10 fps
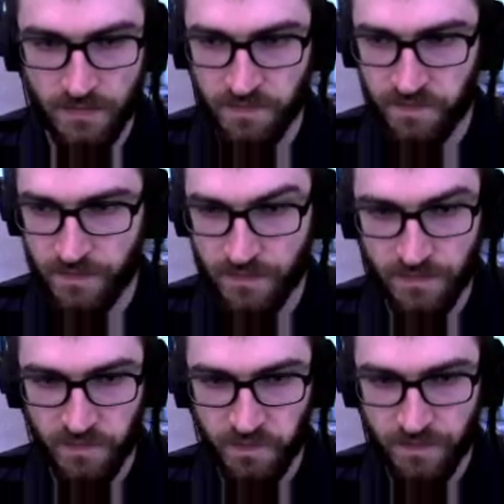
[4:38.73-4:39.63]

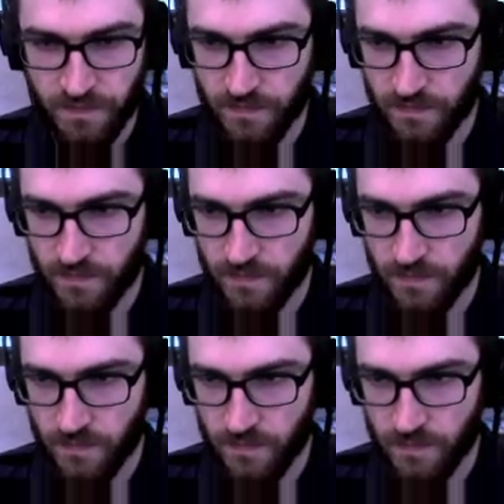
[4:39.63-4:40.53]

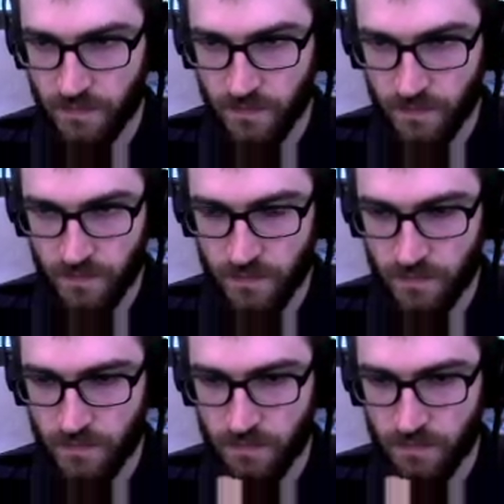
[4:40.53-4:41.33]
(no one is talking)